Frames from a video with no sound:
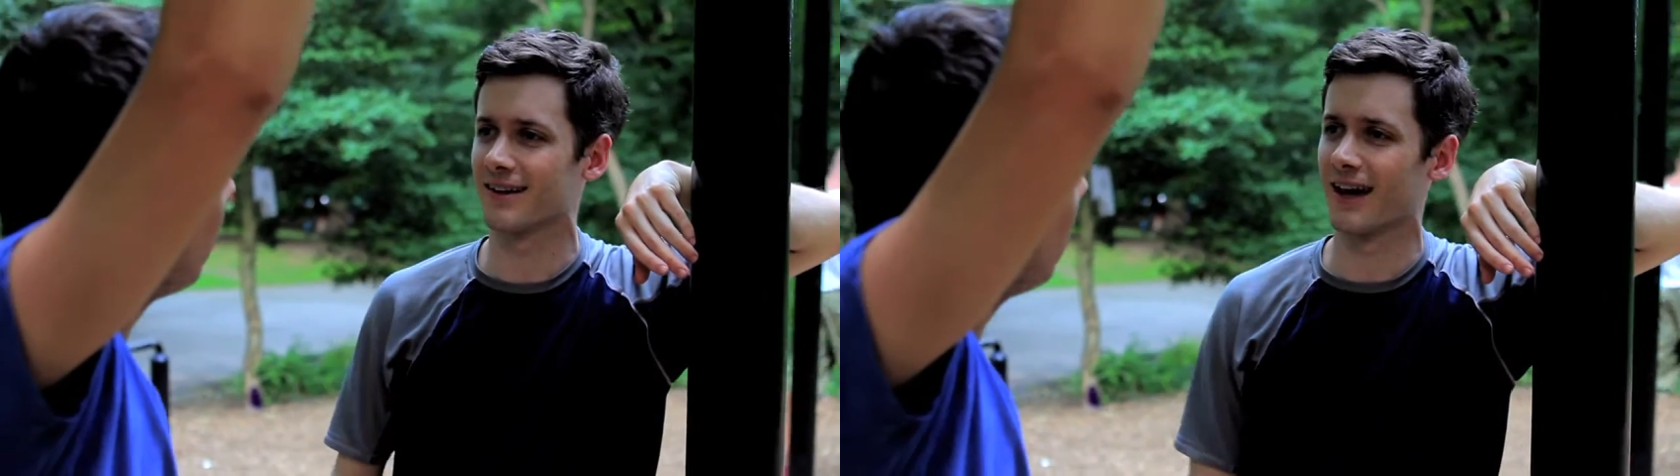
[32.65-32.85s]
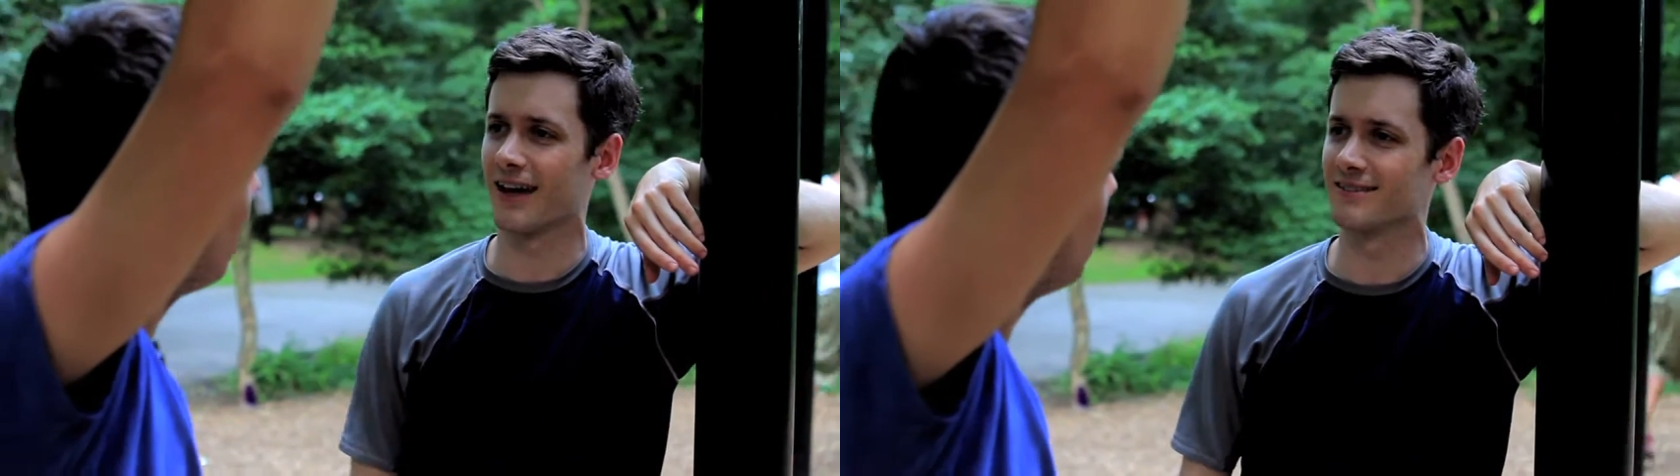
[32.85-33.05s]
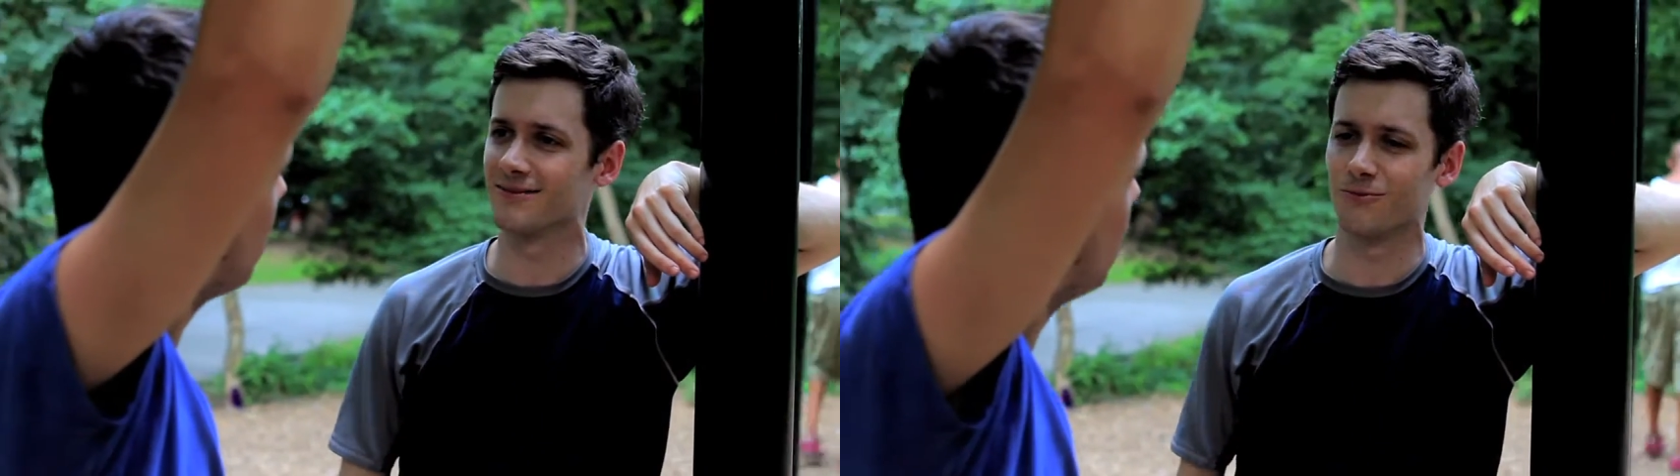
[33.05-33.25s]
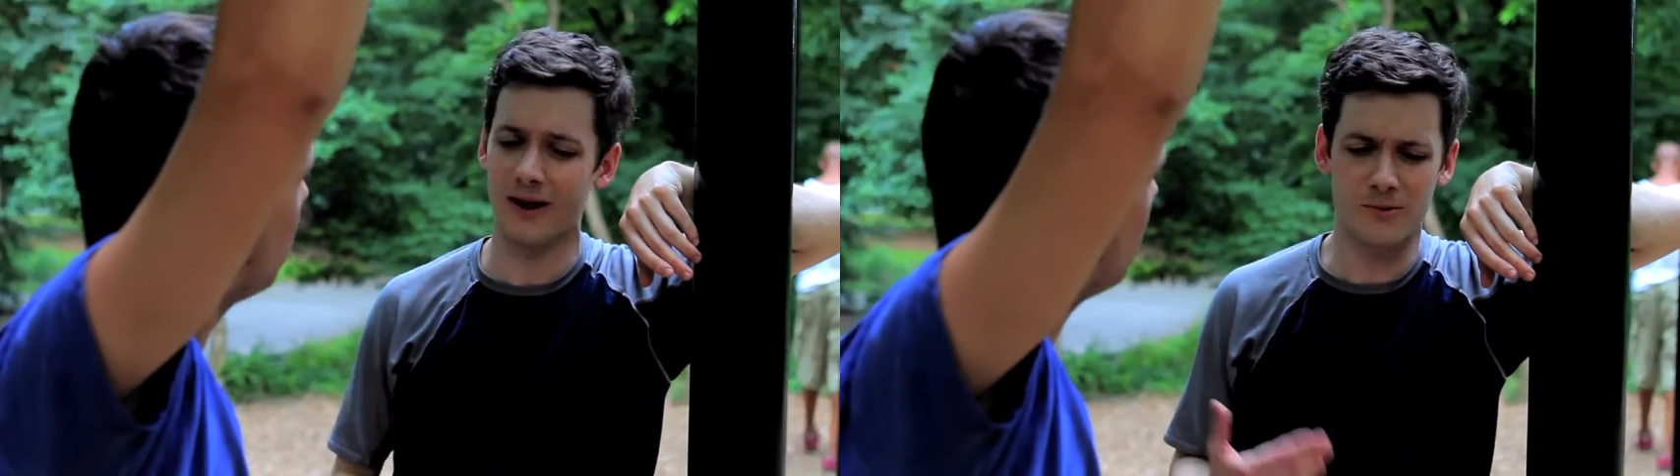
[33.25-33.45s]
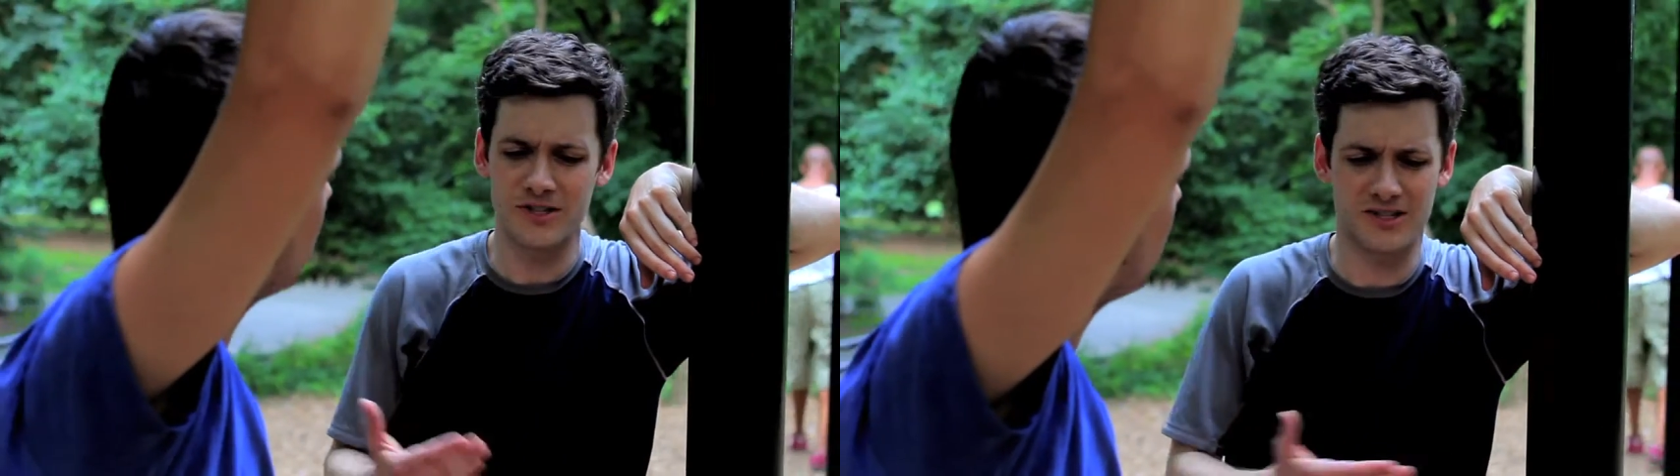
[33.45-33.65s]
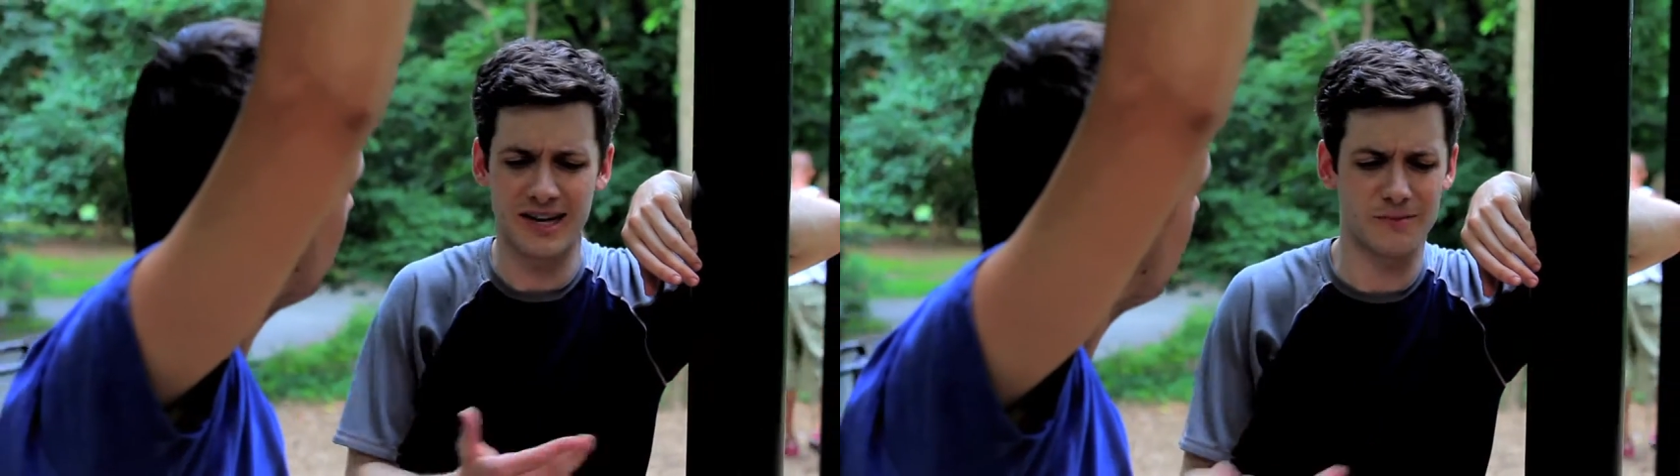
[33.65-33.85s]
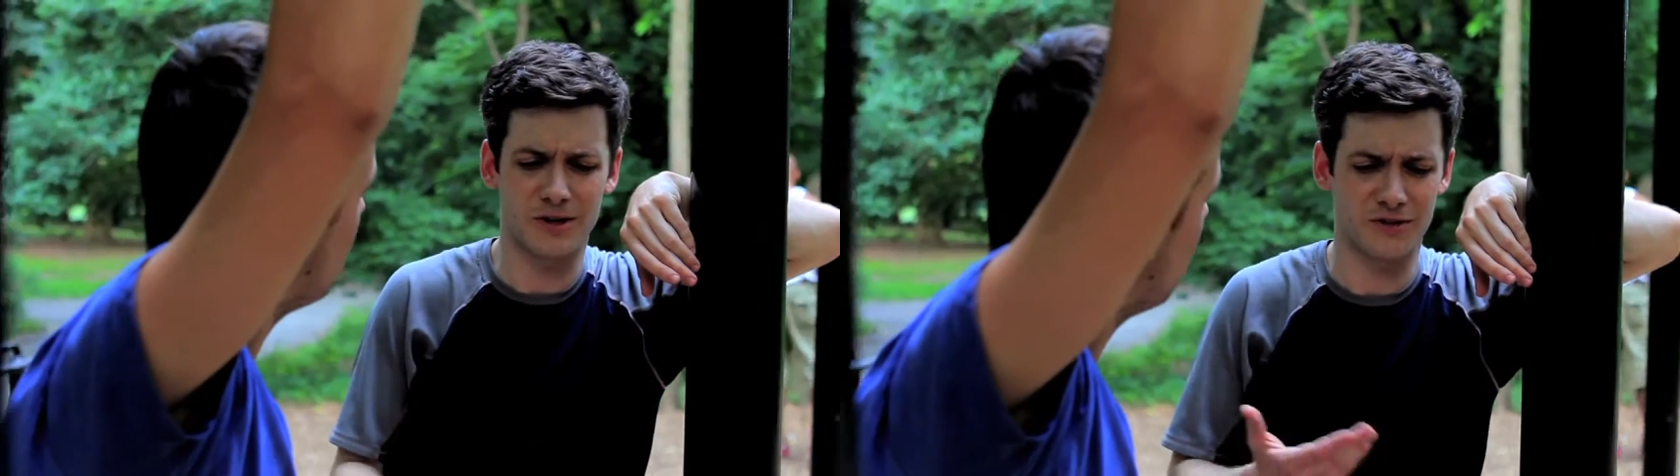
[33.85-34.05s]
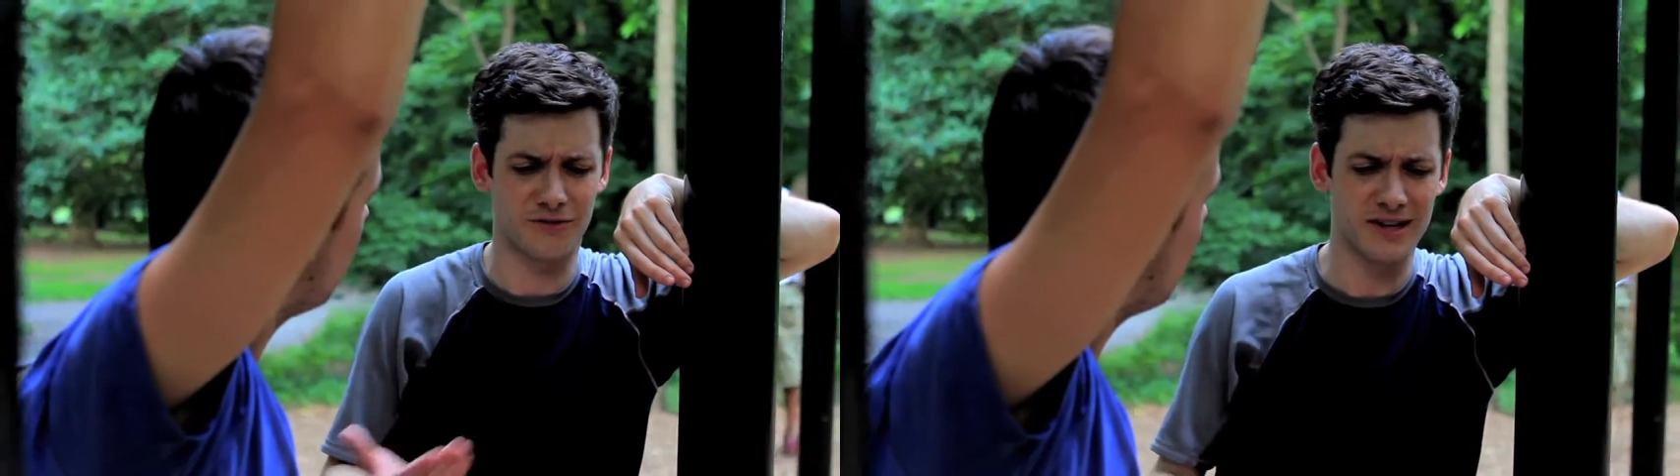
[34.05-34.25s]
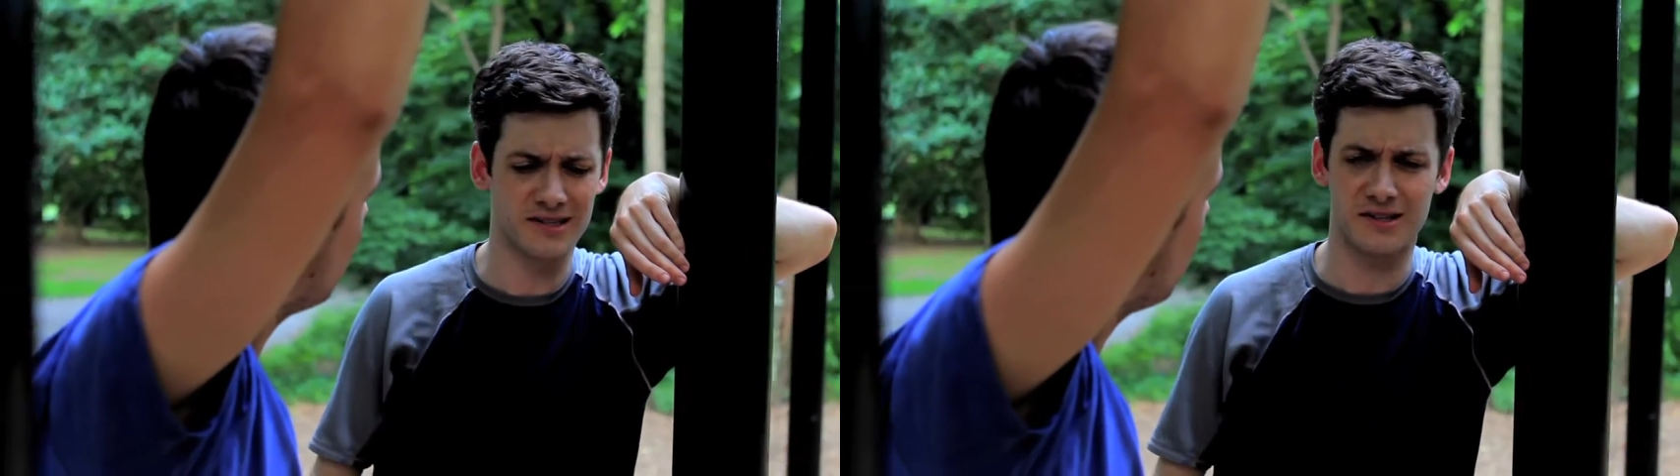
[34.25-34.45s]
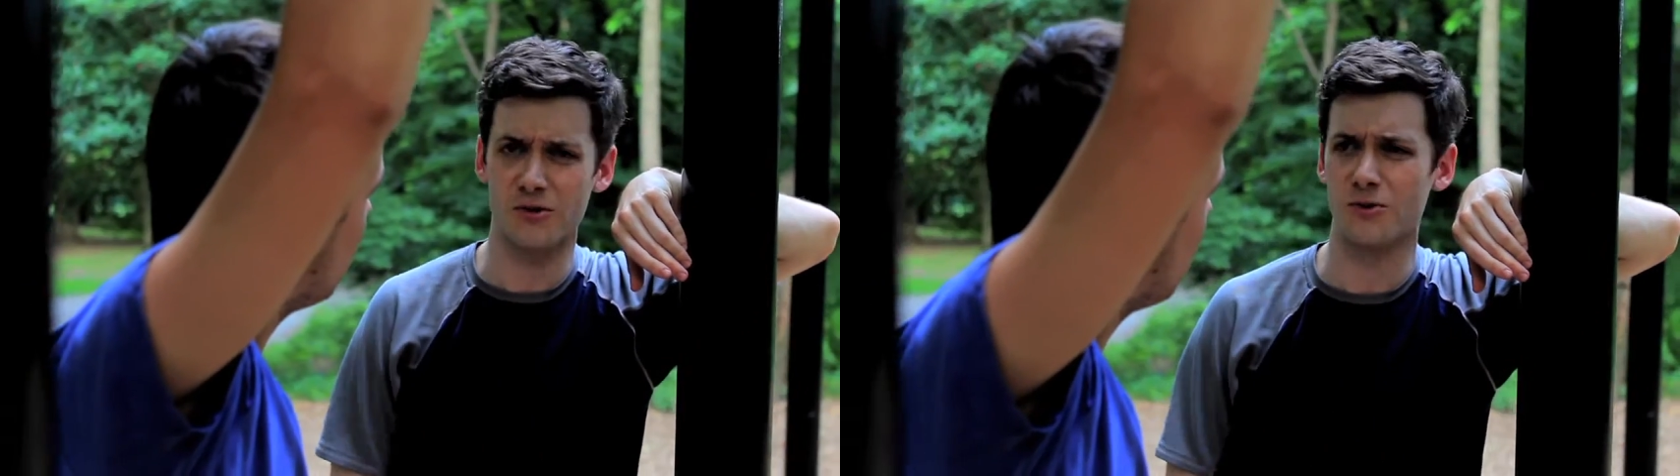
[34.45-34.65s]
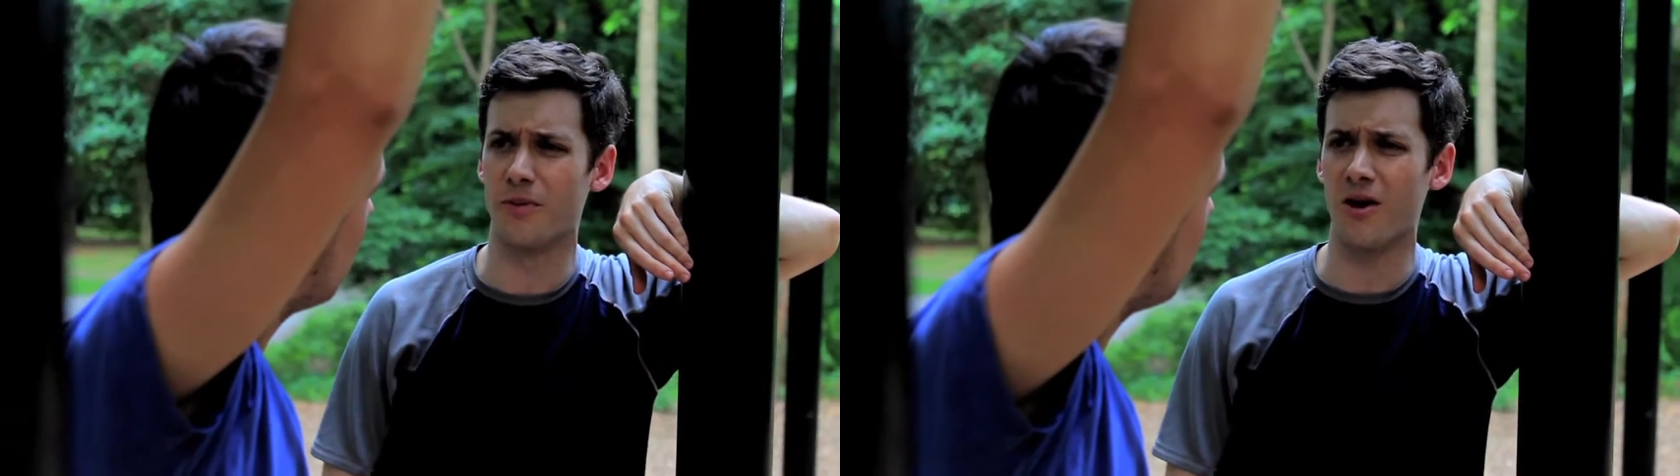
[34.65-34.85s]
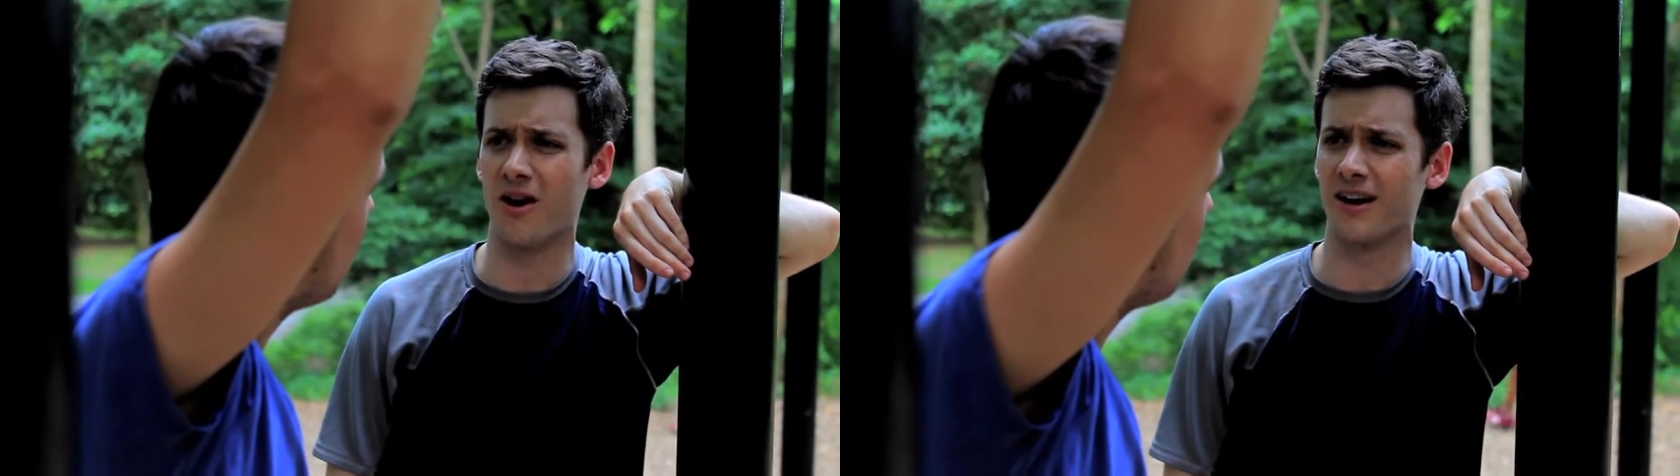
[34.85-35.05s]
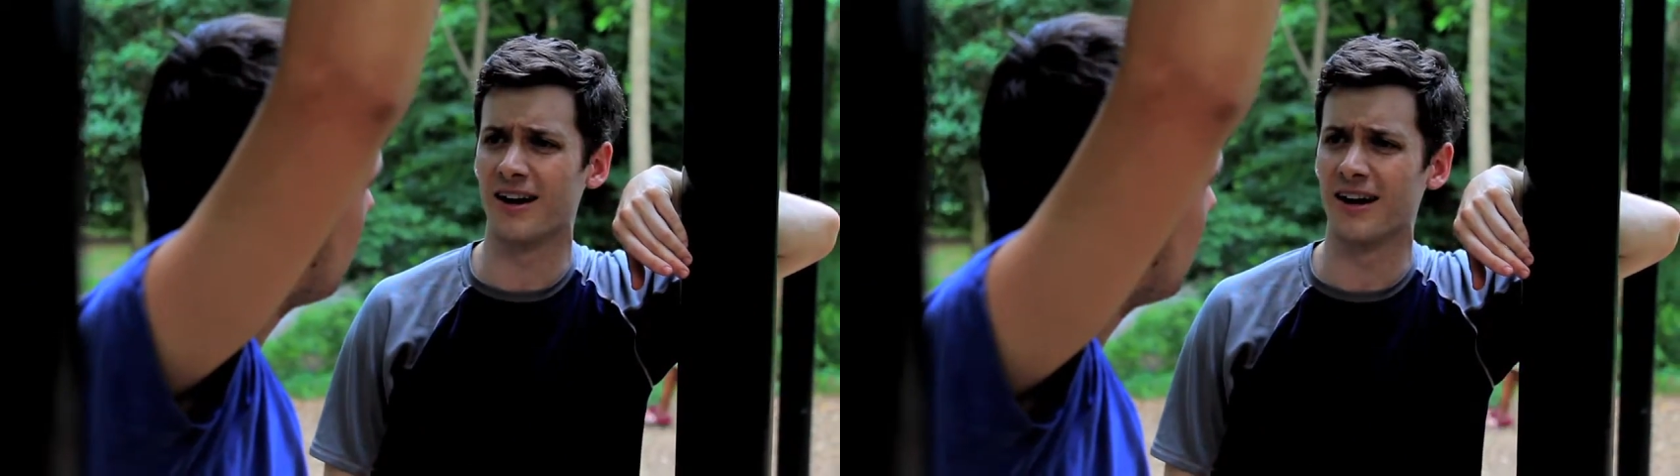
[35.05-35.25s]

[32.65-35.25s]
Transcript: I, why don't we just get a bunch of friends and go to a bar?